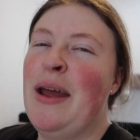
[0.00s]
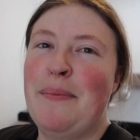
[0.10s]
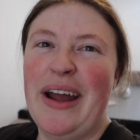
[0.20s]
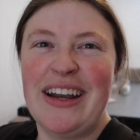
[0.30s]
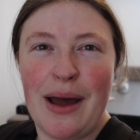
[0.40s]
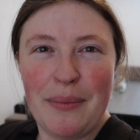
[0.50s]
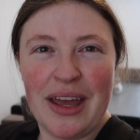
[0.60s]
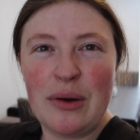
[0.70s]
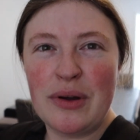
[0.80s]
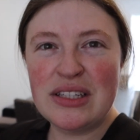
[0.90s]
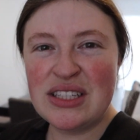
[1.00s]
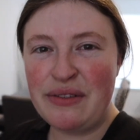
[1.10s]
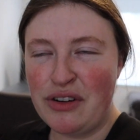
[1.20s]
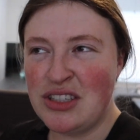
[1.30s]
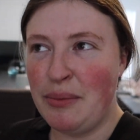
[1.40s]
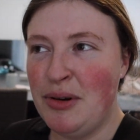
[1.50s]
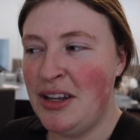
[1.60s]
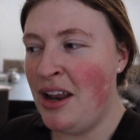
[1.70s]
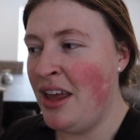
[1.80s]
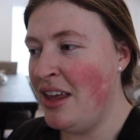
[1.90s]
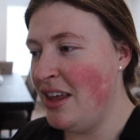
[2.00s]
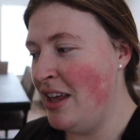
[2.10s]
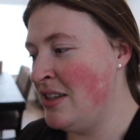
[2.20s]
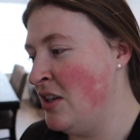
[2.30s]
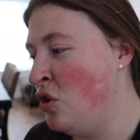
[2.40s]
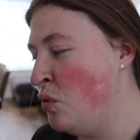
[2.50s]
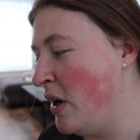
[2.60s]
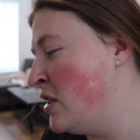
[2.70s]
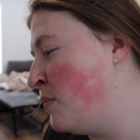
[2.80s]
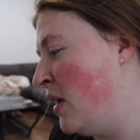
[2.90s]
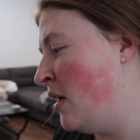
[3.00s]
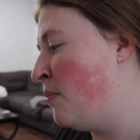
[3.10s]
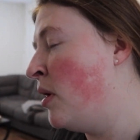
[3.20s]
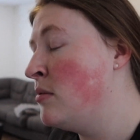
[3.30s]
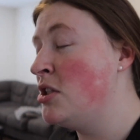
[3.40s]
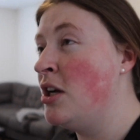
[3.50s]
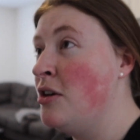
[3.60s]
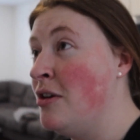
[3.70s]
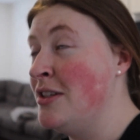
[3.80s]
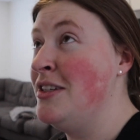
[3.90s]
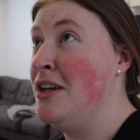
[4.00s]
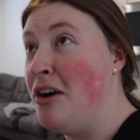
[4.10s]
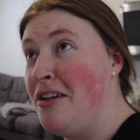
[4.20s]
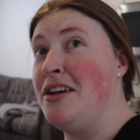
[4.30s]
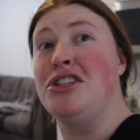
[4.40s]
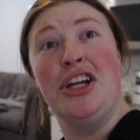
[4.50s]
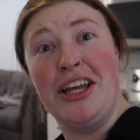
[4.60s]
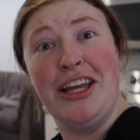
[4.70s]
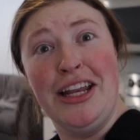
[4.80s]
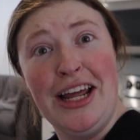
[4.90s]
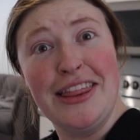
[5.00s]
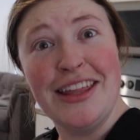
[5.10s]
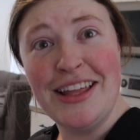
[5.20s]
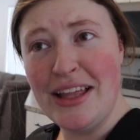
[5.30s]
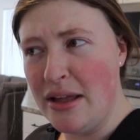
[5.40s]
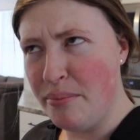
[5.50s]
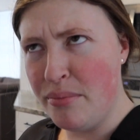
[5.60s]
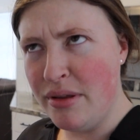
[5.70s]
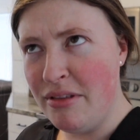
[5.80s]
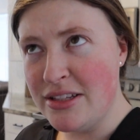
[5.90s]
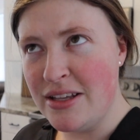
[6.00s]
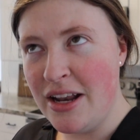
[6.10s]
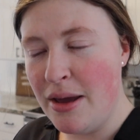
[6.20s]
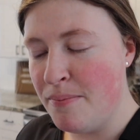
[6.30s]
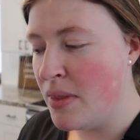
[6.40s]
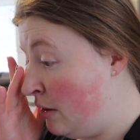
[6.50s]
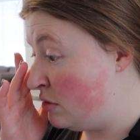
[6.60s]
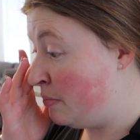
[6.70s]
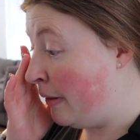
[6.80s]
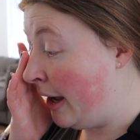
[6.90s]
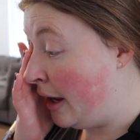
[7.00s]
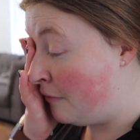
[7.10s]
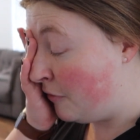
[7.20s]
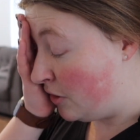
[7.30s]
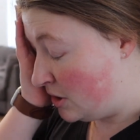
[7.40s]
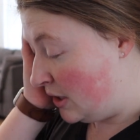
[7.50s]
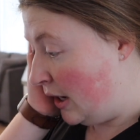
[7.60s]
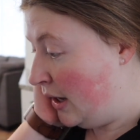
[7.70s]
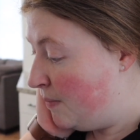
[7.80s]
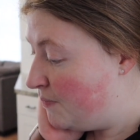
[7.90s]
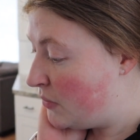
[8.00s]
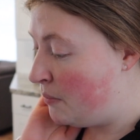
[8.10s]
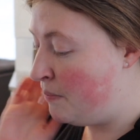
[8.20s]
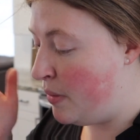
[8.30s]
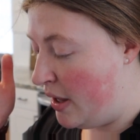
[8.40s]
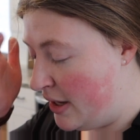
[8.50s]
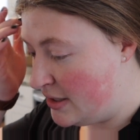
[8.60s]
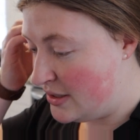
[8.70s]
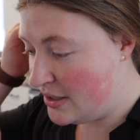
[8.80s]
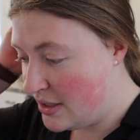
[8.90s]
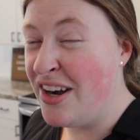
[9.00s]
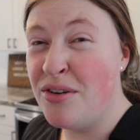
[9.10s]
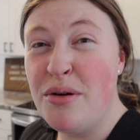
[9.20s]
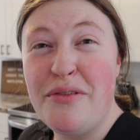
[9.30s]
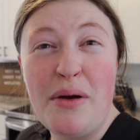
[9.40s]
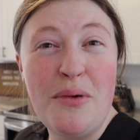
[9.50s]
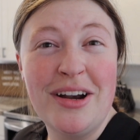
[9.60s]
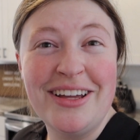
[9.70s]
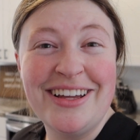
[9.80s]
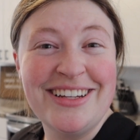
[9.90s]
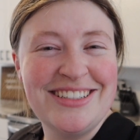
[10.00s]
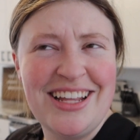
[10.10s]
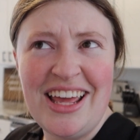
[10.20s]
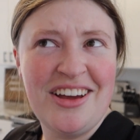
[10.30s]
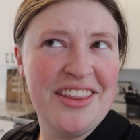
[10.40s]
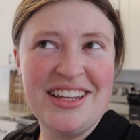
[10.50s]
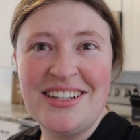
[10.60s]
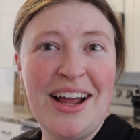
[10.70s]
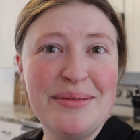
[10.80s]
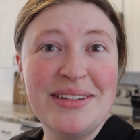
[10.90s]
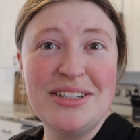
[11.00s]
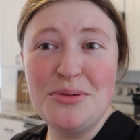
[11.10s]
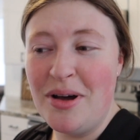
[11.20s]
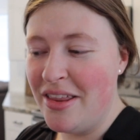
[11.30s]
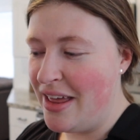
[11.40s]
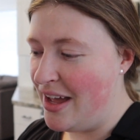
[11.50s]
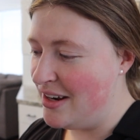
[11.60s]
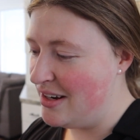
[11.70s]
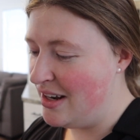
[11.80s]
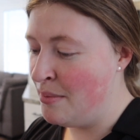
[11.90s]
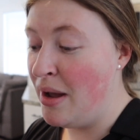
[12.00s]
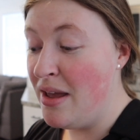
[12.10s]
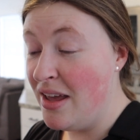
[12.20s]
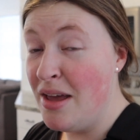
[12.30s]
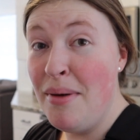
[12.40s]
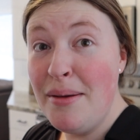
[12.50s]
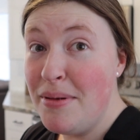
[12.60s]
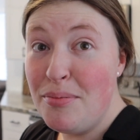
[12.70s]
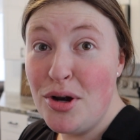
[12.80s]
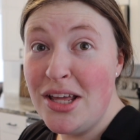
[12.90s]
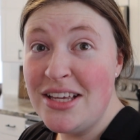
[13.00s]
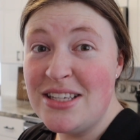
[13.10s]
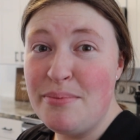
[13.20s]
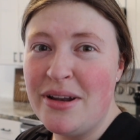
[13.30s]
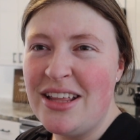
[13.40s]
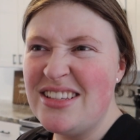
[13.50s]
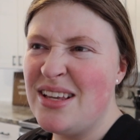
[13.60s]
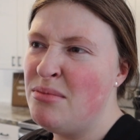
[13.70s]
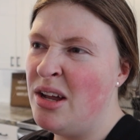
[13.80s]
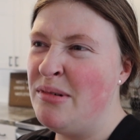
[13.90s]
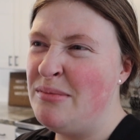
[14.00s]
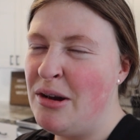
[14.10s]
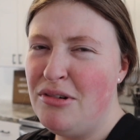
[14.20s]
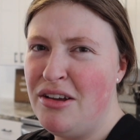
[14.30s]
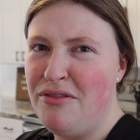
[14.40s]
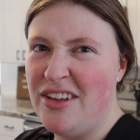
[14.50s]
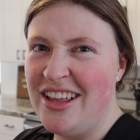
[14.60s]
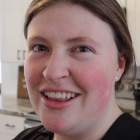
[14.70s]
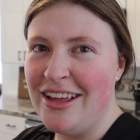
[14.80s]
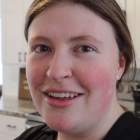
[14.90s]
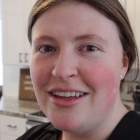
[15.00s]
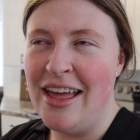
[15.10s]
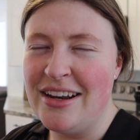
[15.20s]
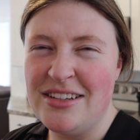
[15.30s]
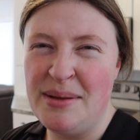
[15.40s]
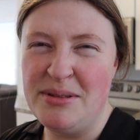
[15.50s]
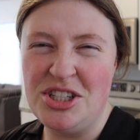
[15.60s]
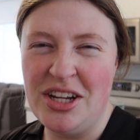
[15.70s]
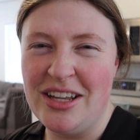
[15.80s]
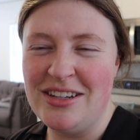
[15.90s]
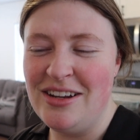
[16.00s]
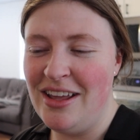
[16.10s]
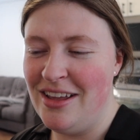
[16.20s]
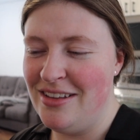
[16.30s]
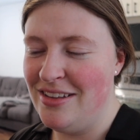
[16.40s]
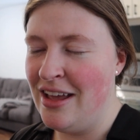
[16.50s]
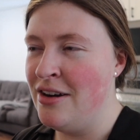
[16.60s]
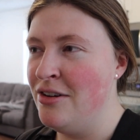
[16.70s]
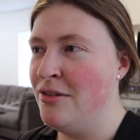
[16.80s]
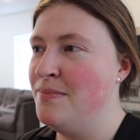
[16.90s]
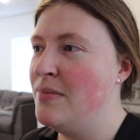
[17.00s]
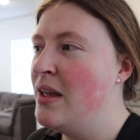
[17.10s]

I might not make what's for supper tonight. It's a new recipe, Parmesan crusted garlic chicken, I believe that's the name. It was planned for tonight, but I don't know if I wanna take all that time and do all that. It might be pretty easy, but at the same time, I'm not really feeling like that type of chicken today. I don't know.